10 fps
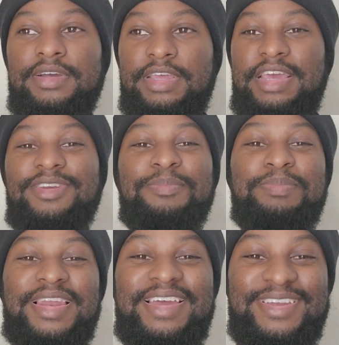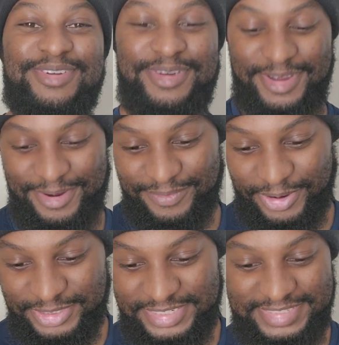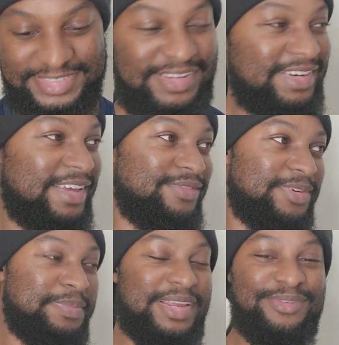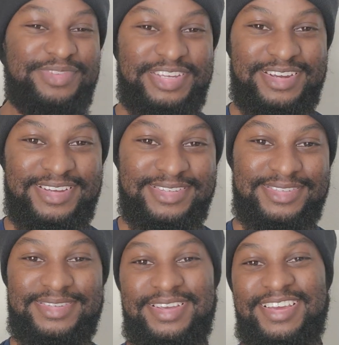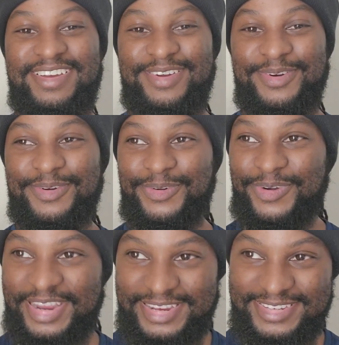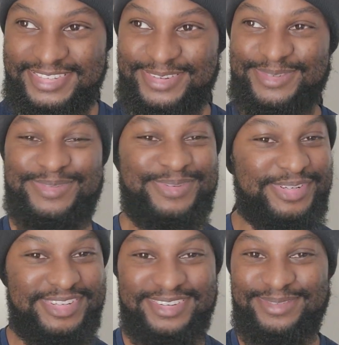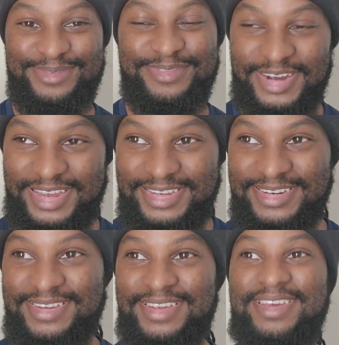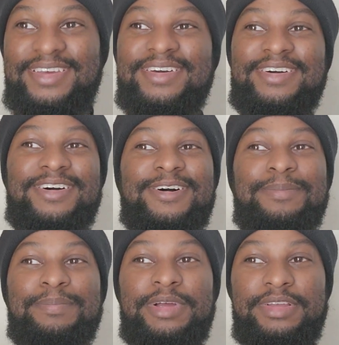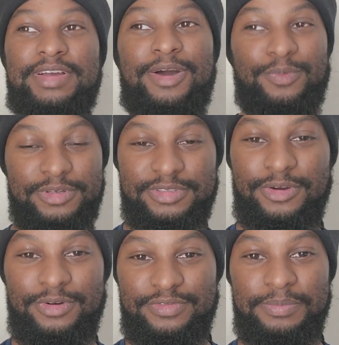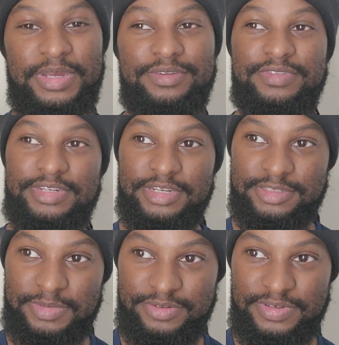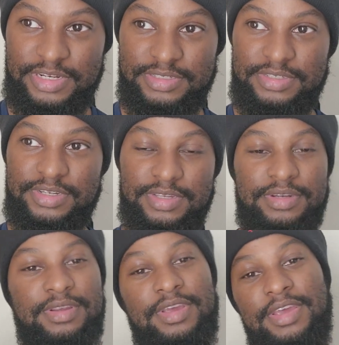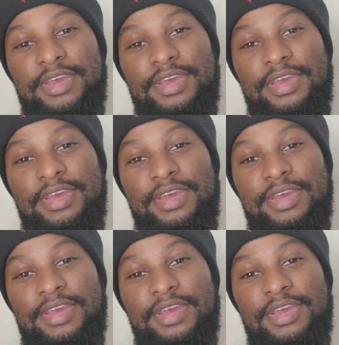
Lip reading: Caleb Plant versus David Benavidez. Great freaking fight. I was going for Benavidez. Benavidez took it.